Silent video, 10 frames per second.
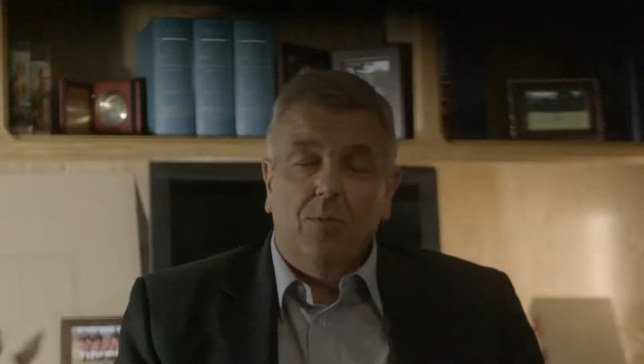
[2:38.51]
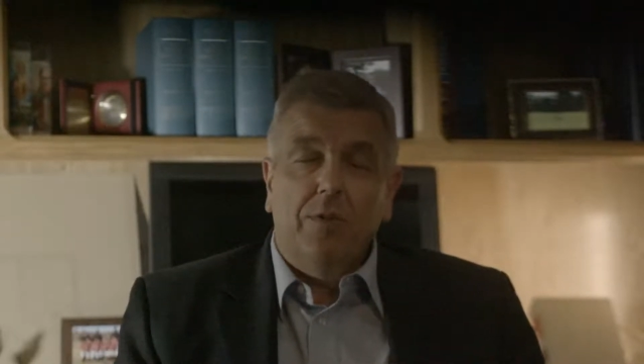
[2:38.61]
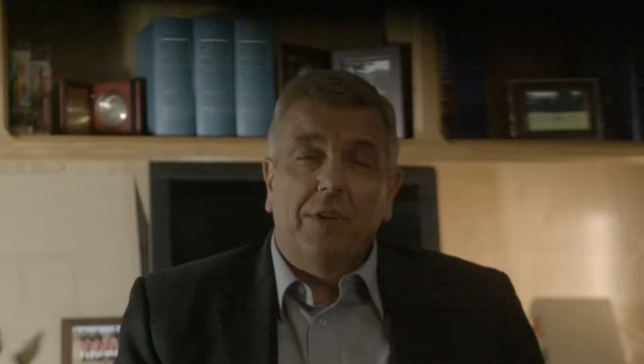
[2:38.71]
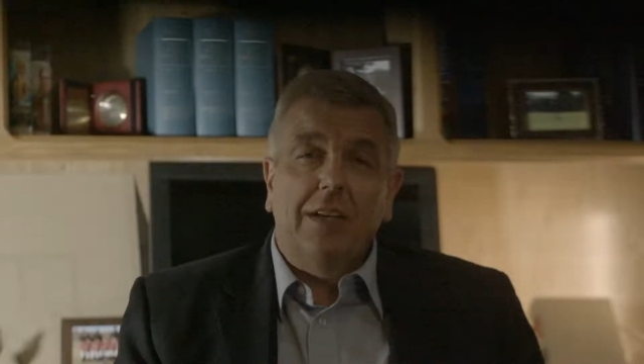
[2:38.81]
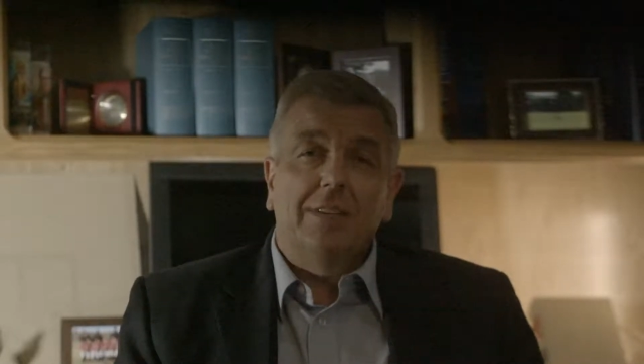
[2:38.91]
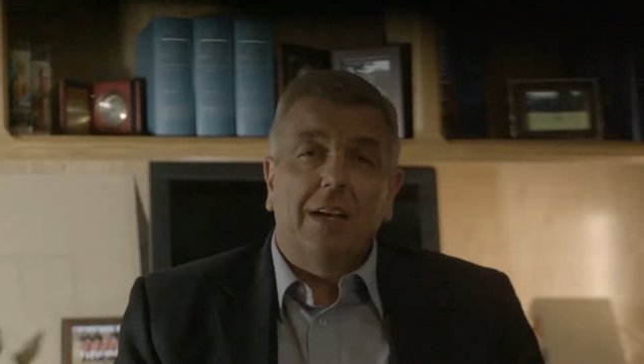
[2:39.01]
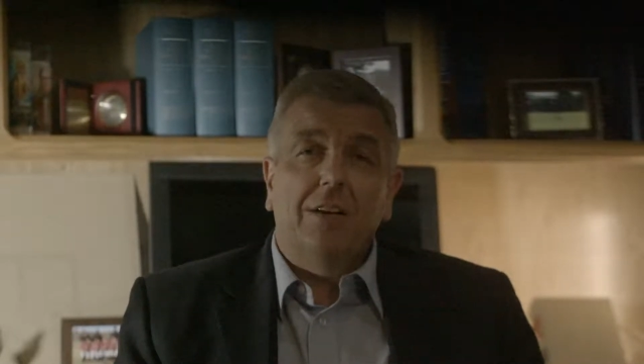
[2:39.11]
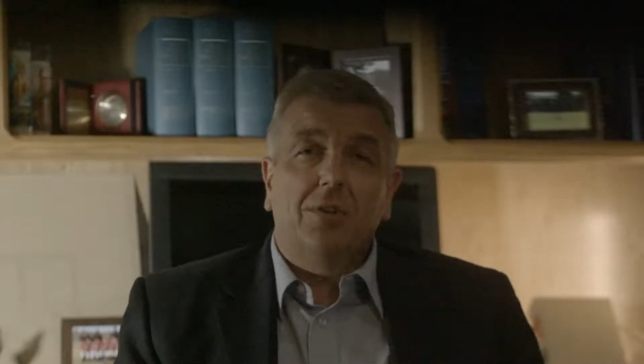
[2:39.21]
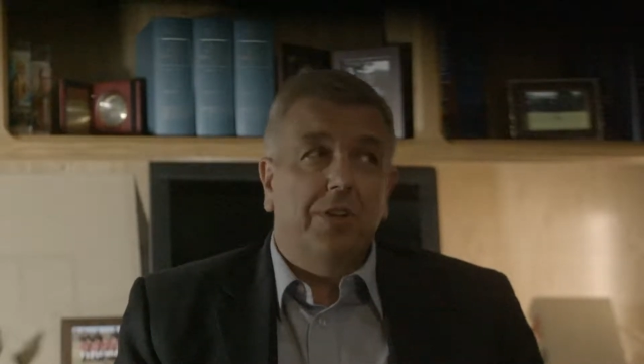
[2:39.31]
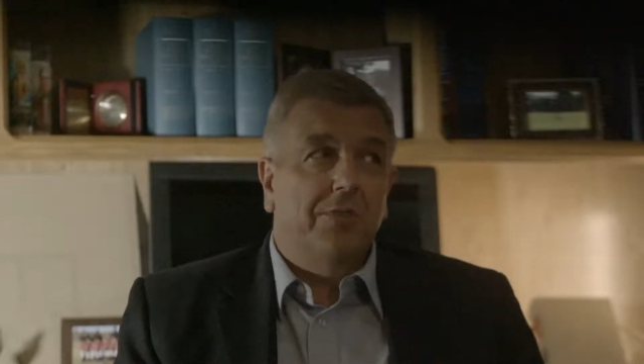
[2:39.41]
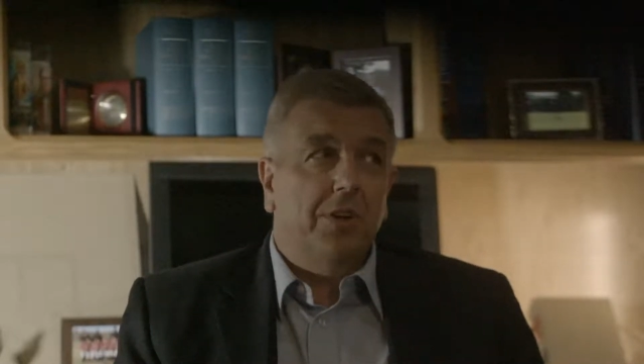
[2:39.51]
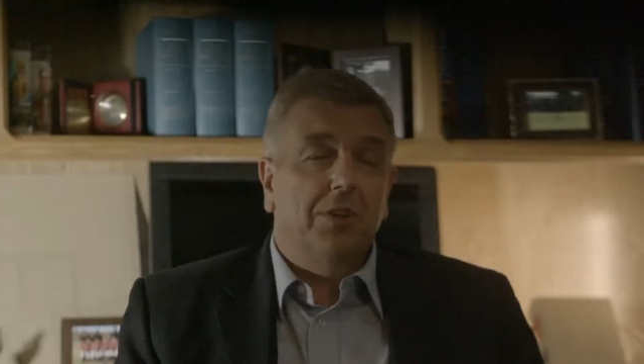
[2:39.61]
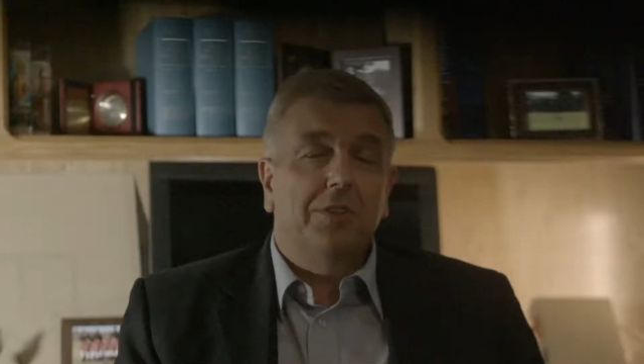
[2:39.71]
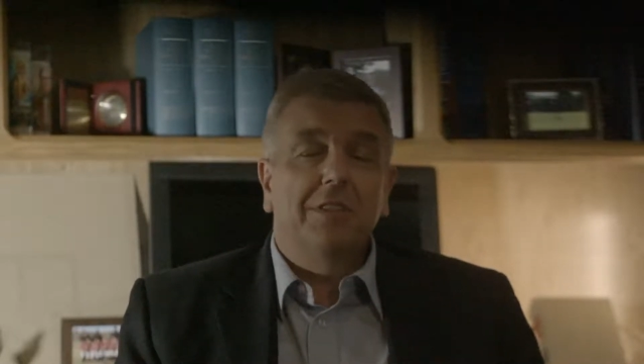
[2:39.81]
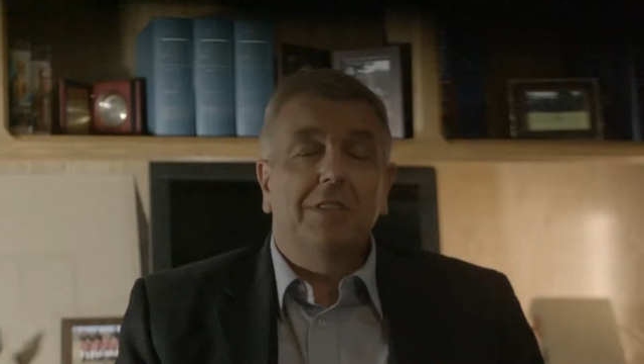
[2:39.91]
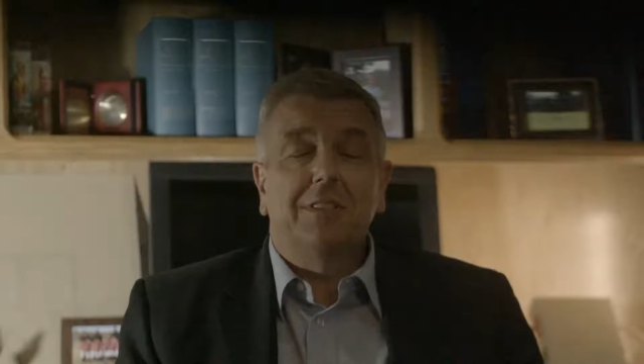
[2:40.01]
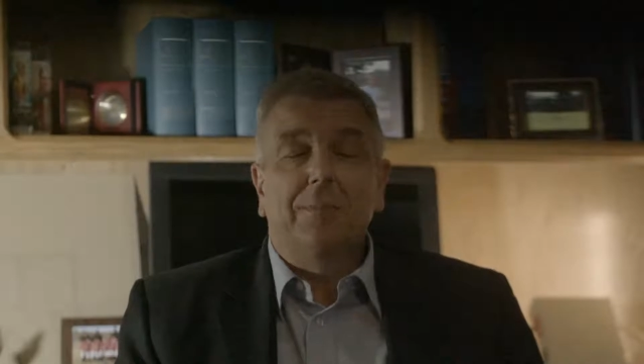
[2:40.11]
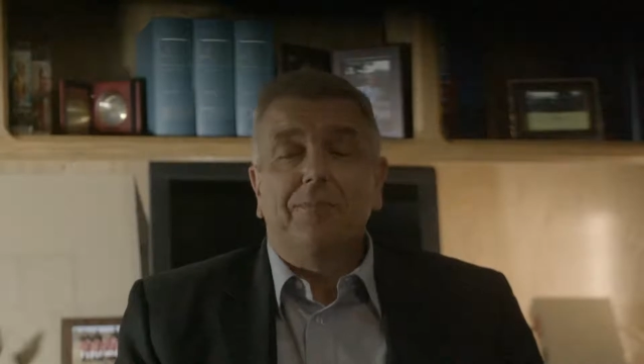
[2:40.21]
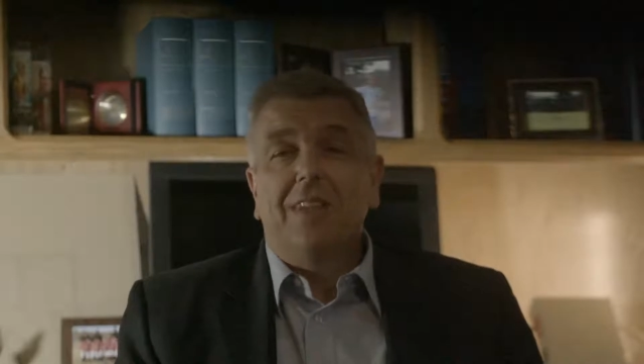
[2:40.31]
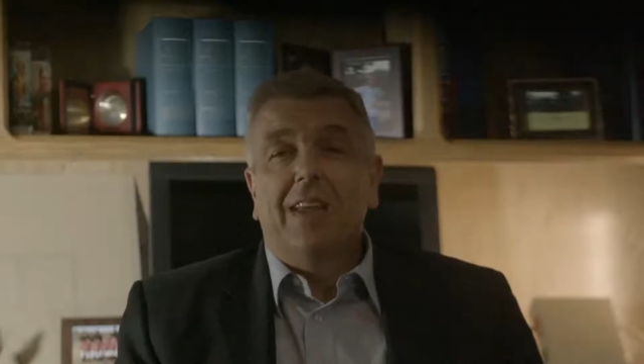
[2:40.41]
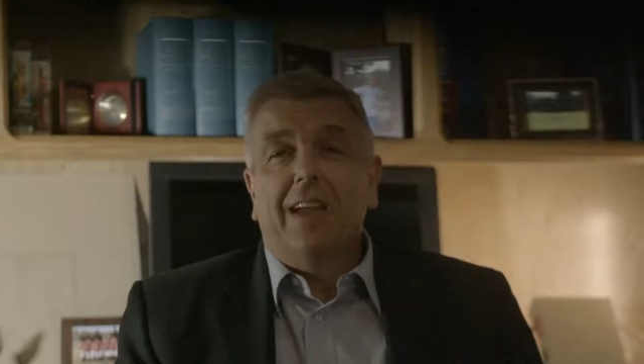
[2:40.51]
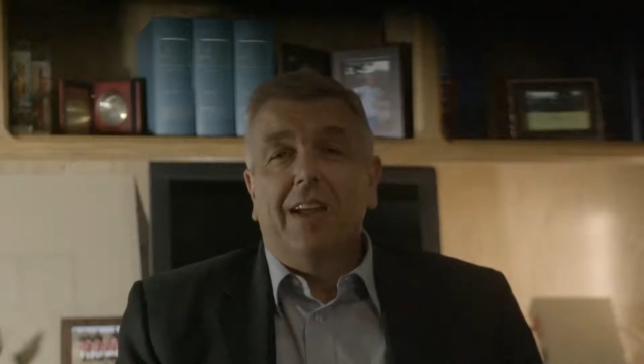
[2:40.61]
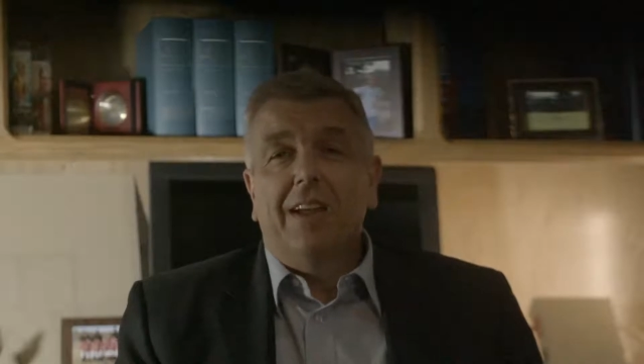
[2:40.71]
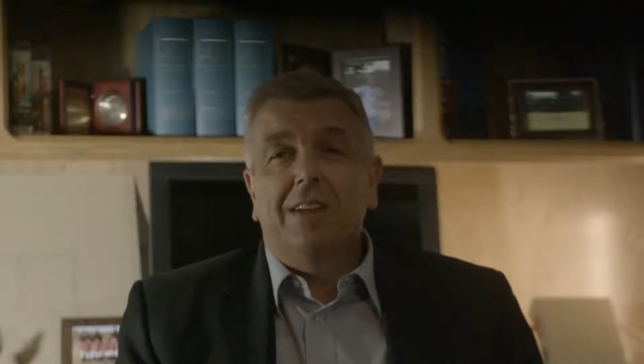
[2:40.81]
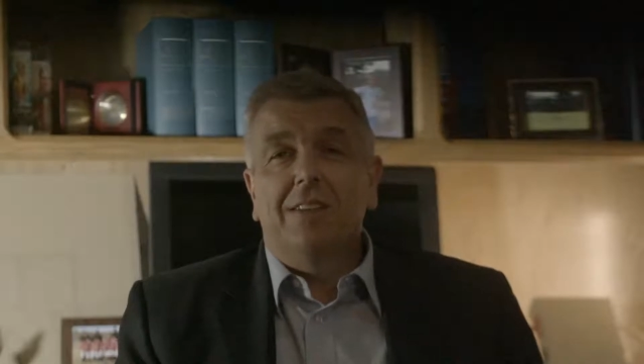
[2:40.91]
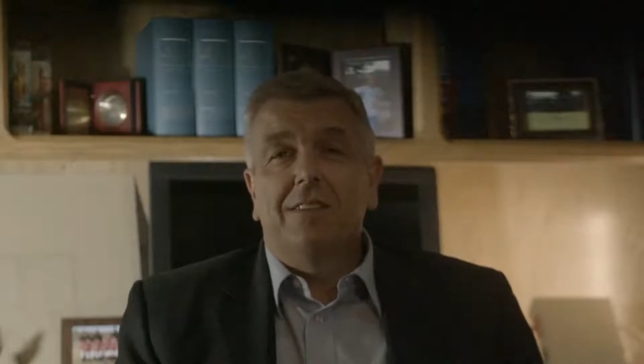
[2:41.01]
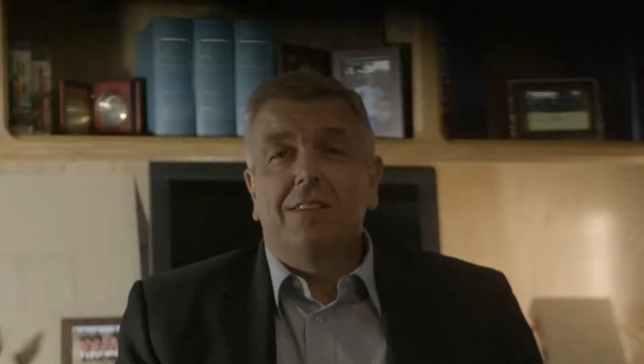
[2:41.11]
had technical difficulties, and